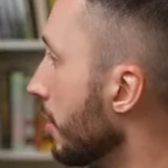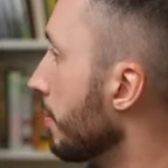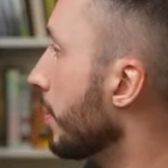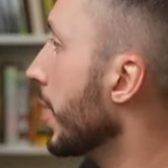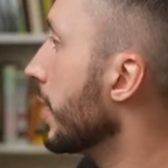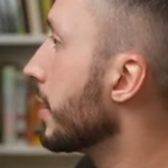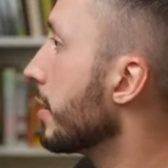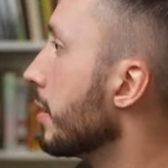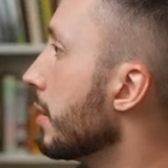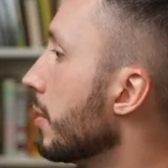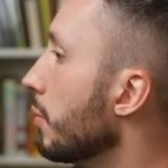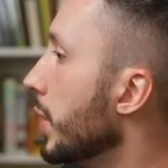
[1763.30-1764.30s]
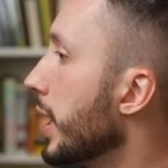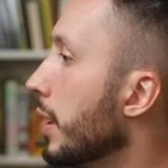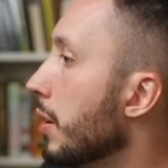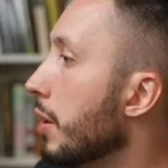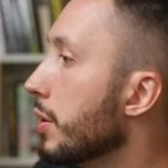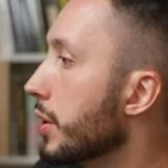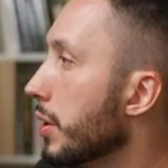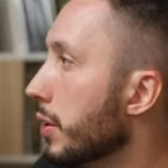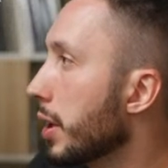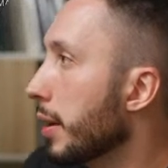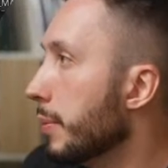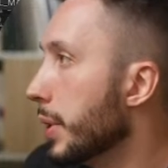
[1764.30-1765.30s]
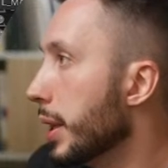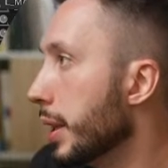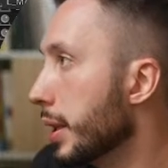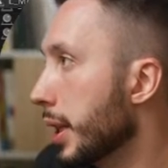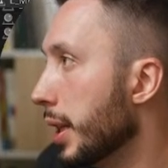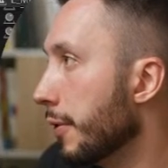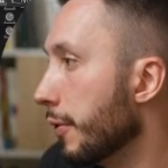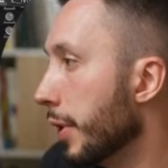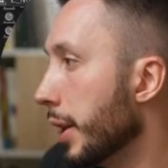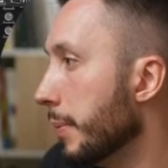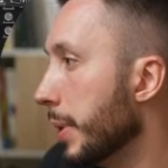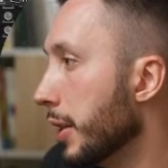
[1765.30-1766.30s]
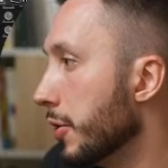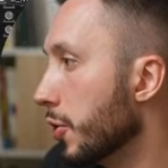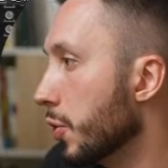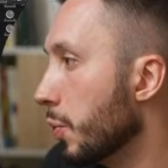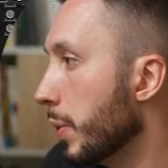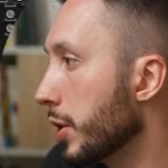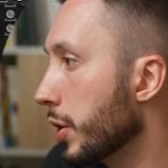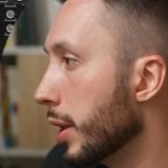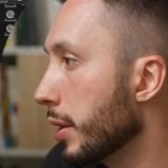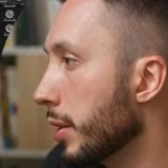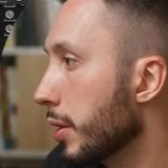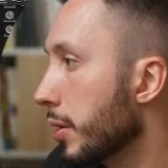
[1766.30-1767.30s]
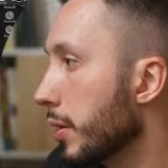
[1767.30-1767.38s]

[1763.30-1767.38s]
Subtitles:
But we can also come to this keyframe and switch it